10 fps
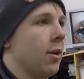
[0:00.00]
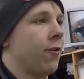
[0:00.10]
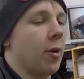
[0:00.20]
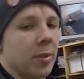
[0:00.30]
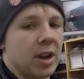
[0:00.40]

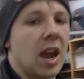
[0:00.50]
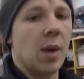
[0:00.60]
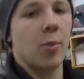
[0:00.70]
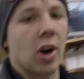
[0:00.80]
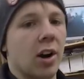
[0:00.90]
From the
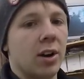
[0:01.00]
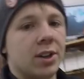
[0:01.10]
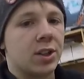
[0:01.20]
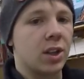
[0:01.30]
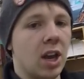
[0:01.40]

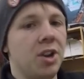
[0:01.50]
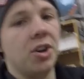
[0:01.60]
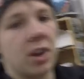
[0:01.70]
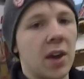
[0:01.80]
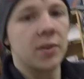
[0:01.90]
camera to the head
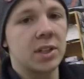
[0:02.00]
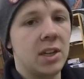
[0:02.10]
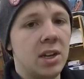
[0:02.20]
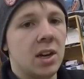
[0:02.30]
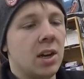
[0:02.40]
unit
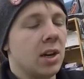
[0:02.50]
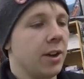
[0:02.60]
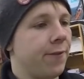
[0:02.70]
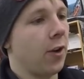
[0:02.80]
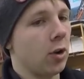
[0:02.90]
cavity,
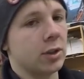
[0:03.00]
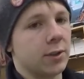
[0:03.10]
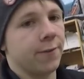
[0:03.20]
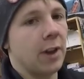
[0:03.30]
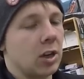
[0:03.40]
it follows
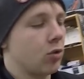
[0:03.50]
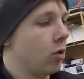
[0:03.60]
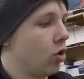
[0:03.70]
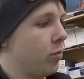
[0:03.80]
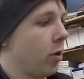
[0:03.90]
the factory
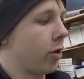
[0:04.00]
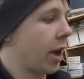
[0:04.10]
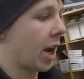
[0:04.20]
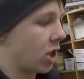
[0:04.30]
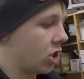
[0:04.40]
loom
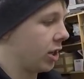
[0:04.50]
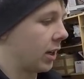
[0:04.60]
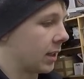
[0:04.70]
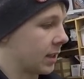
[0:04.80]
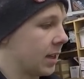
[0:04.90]
location
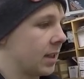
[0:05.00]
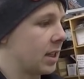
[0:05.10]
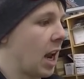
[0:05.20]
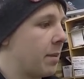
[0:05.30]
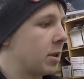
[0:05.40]
and is Tessa
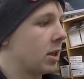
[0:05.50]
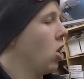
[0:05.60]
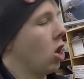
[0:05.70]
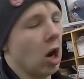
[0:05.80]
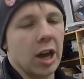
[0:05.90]
taped
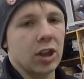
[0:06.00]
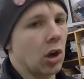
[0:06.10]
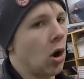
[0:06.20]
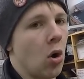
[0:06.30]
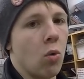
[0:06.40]
like
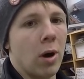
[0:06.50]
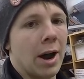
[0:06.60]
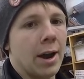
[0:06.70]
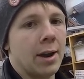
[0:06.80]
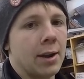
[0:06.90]
the whole
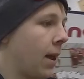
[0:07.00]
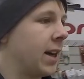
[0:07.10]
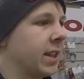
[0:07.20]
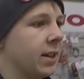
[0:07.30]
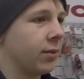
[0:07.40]
way.
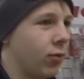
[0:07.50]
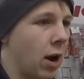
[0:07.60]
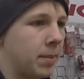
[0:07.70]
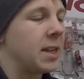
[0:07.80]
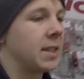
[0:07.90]
I didn't
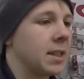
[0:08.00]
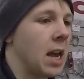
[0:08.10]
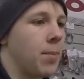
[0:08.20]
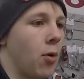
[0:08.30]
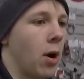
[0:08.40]
wrap Tessa
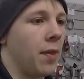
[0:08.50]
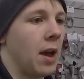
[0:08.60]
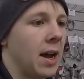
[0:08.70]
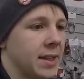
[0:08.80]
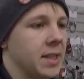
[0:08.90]
tape around
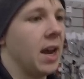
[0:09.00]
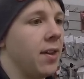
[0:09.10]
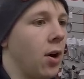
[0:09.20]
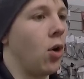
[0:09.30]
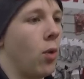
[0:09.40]
the
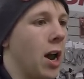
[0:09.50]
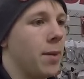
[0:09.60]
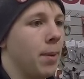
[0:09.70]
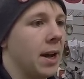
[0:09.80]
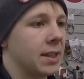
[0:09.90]
RCA the whole
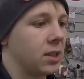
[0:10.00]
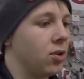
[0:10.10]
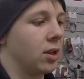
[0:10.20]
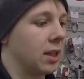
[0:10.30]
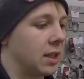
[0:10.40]
way, but
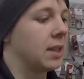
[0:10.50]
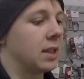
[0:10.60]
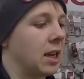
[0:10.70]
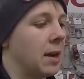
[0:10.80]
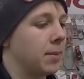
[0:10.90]
it
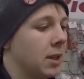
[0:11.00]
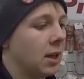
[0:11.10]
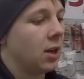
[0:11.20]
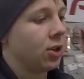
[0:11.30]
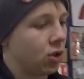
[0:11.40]
Tessa taped
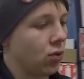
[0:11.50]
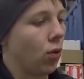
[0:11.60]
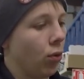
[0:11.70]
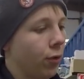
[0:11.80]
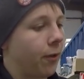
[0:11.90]
to
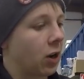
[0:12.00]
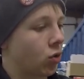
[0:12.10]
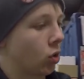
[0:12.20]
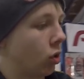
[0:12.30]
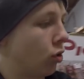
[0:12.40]
all the
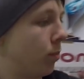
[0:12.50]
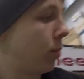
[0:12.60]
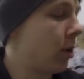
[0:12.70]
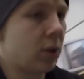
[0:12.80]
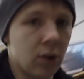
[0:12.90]
factory
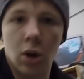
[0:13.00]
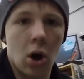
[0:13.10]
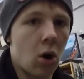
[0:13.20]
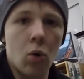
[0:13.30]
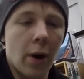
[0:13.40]
loom the
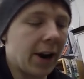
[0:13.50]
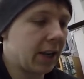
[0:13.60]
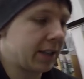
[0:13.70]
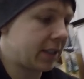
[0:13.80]
whole way to the